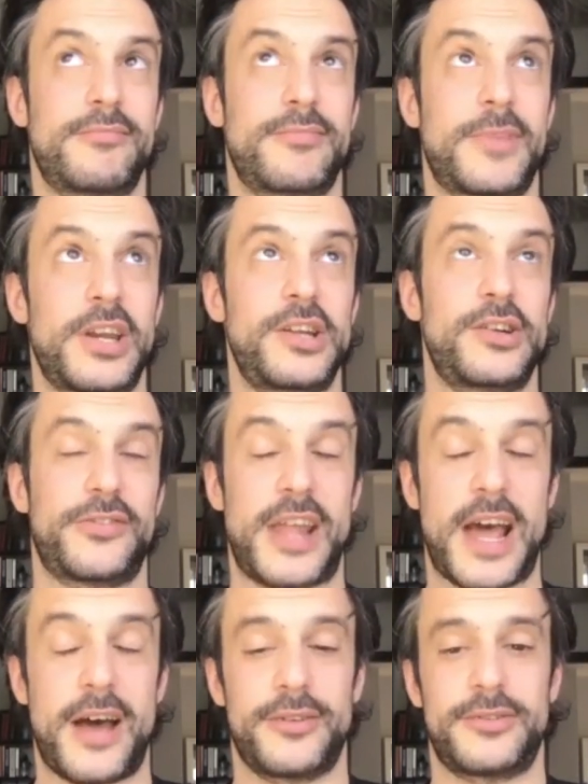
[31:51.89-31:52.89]
three years
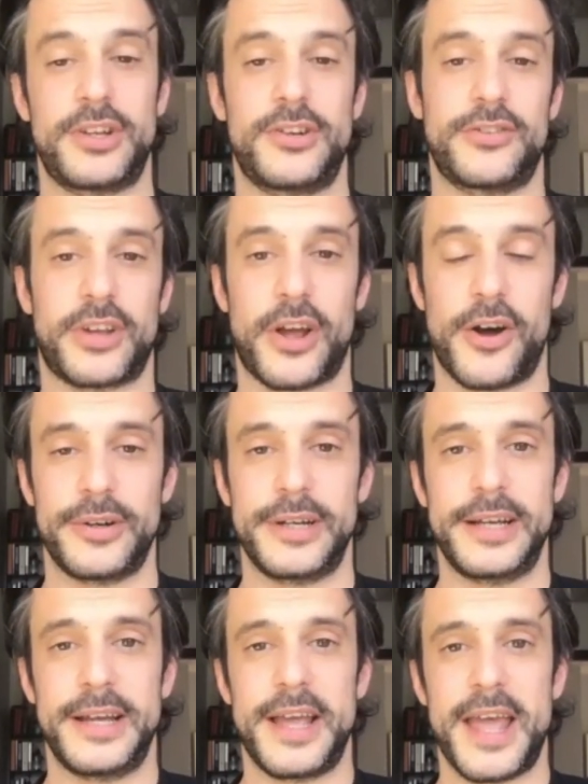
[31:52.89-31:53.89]
now two years ago
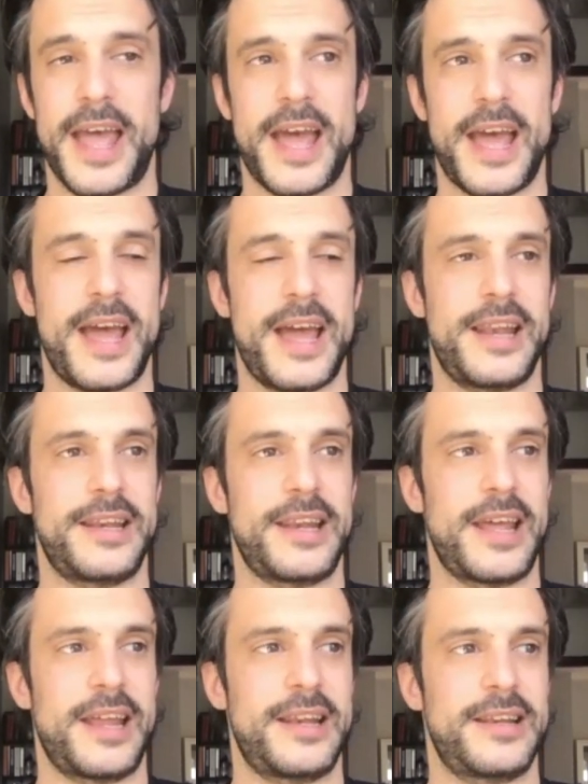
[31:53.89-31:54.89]
and
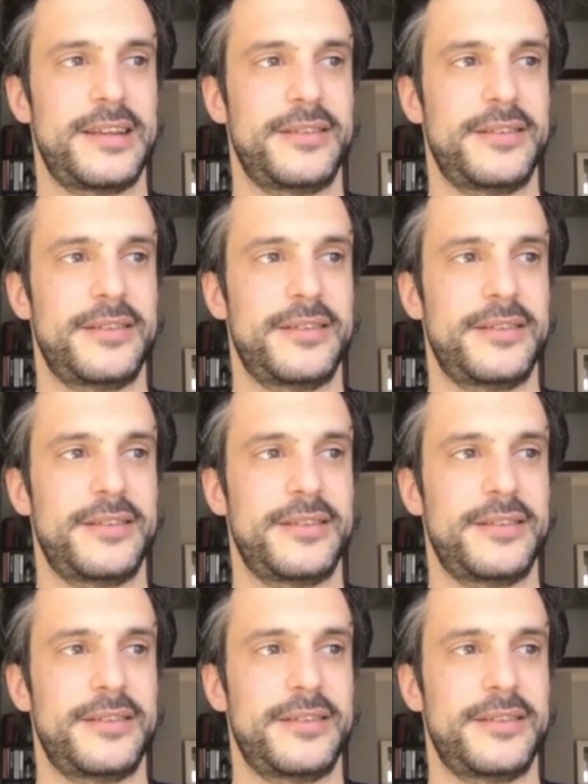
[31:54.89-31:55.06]
and